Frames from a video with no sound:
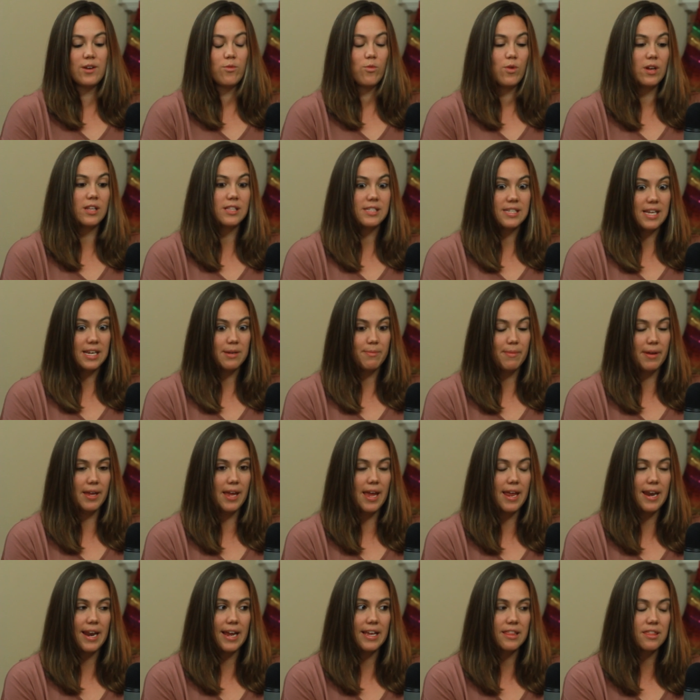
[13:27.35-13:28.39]
in one segment,
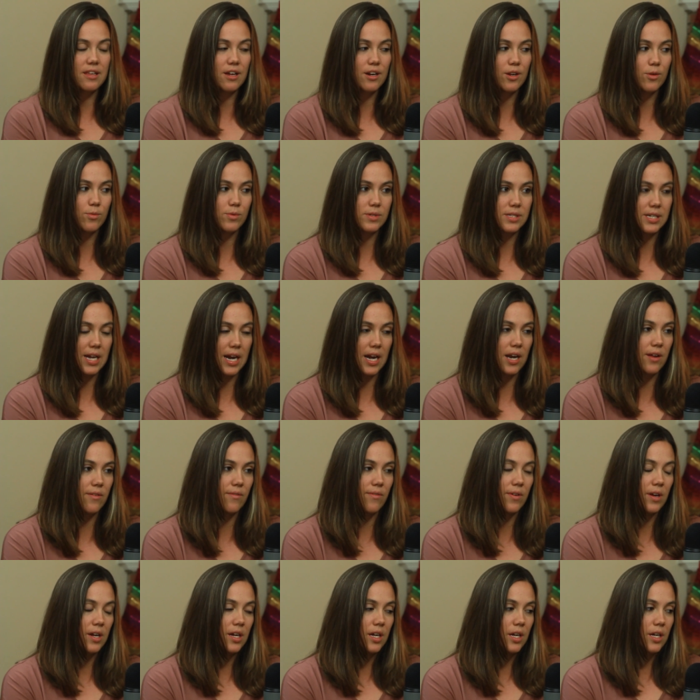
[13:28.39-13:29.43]
and I thought it was kind
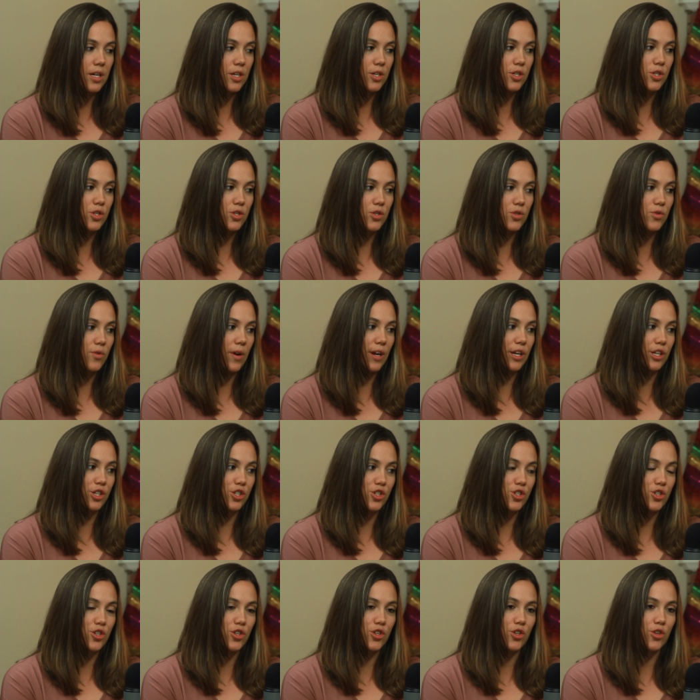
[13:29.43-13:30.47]
of
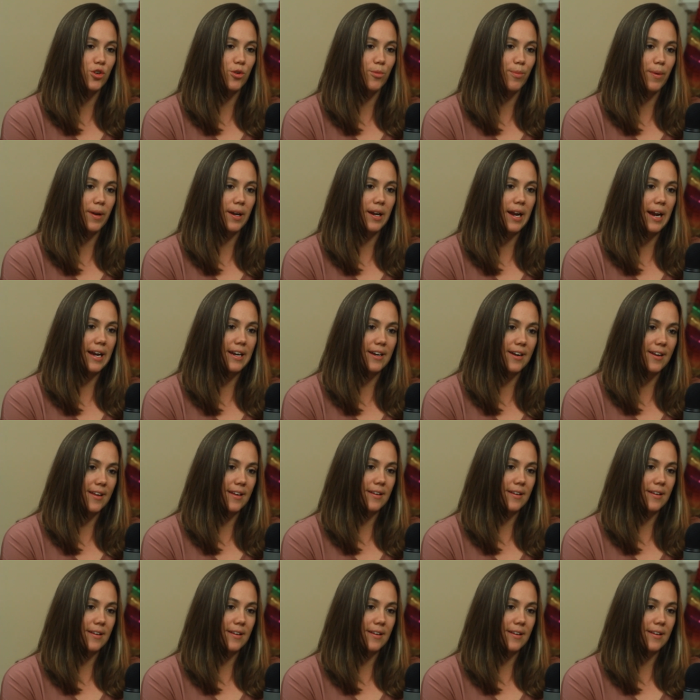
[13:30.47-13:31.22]
strange too. But I